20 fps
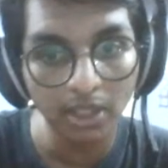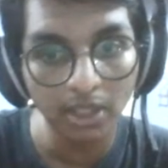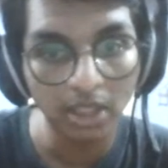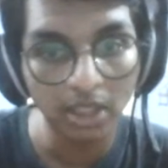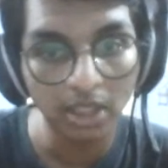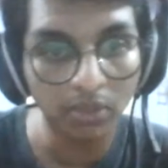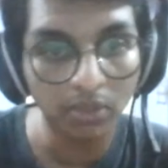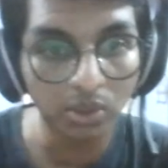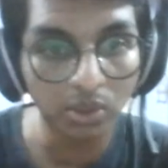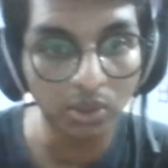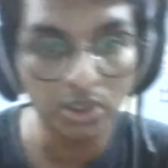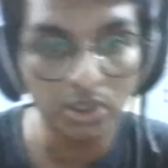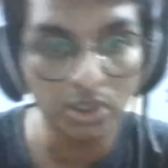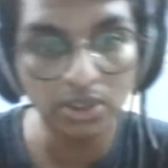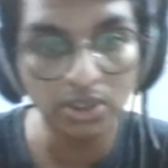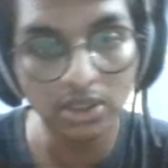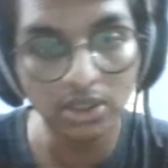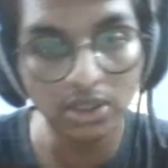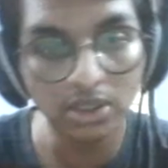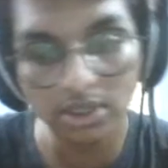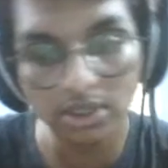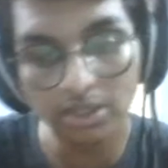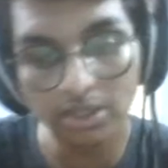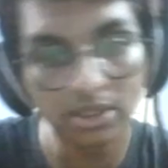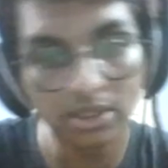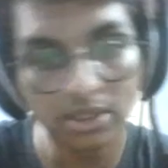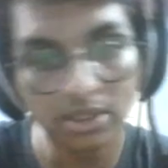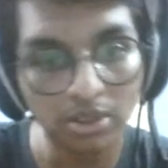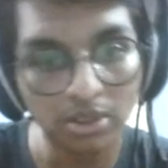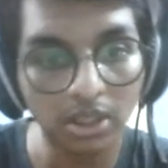I'm gonna
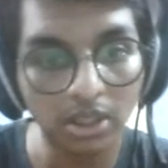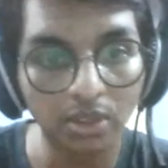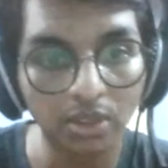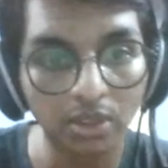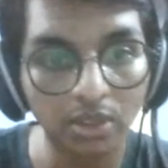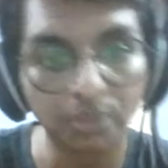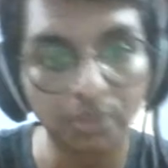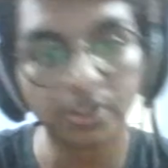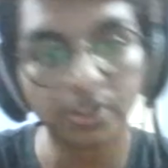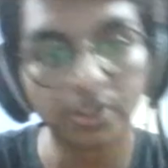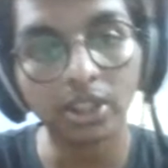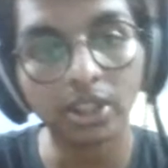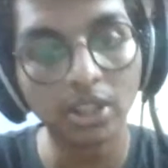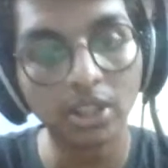start configuring.